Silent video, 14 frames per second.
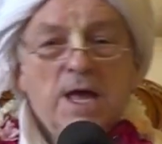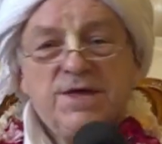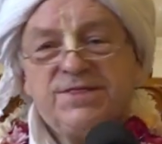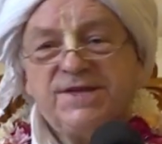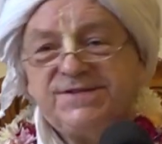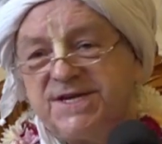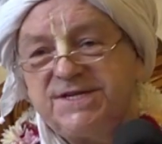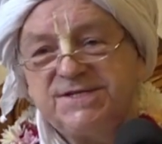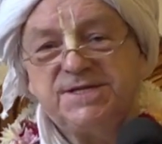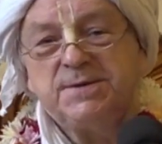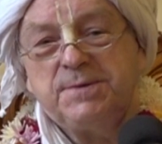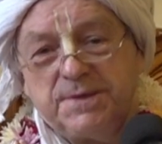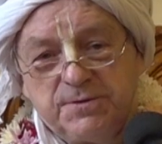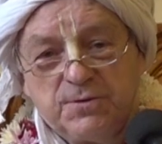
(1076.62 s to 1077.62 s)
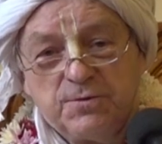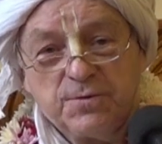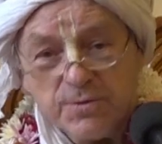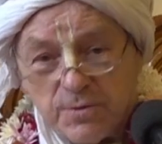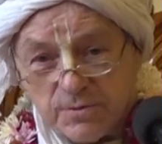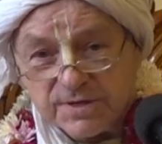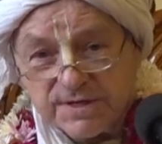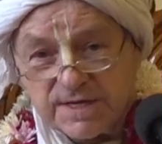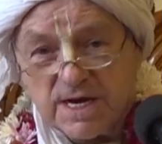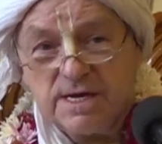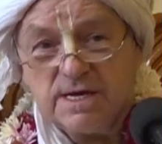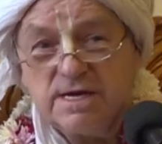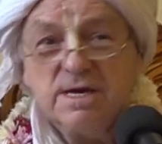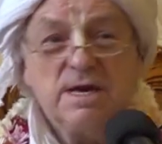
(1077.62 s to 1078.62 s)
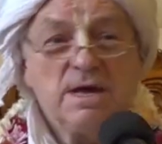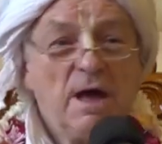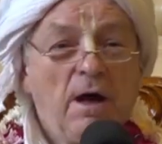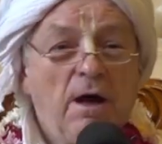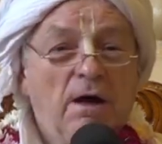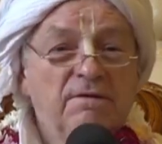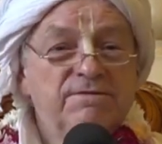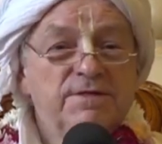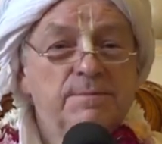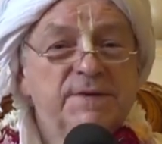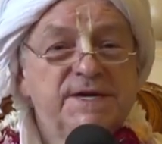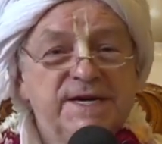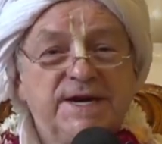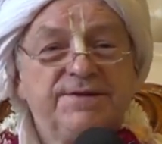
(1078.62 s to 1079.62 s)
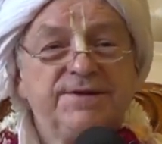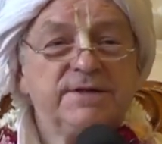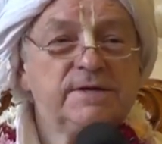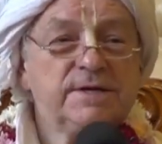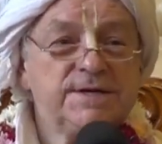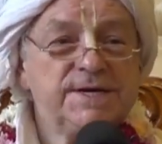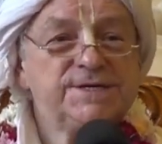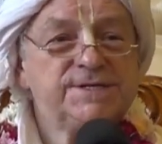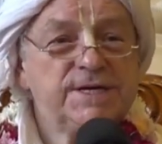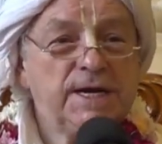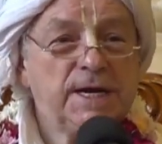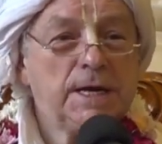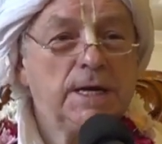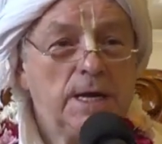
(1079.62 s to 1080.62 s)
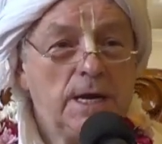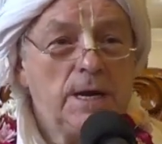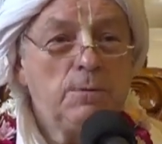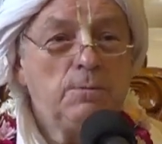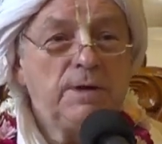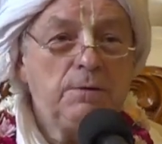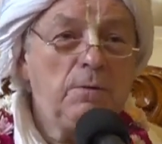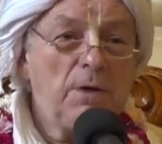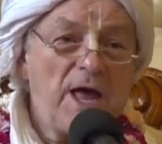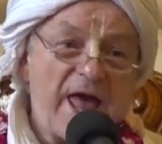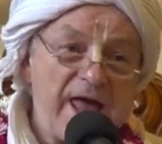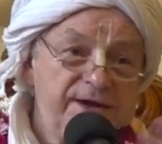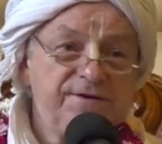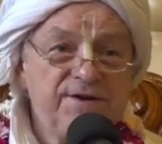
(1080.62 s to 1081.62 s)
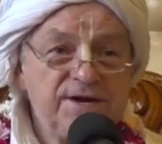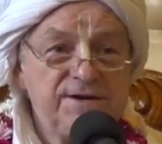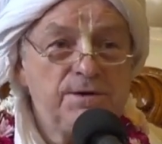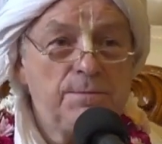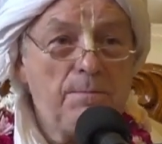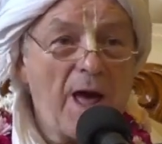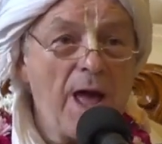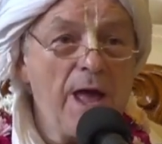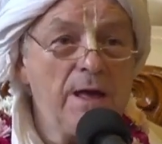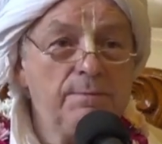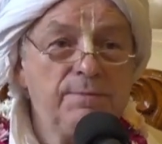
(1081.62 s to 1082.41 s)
This is the root of the material conditioning. We enter into Maya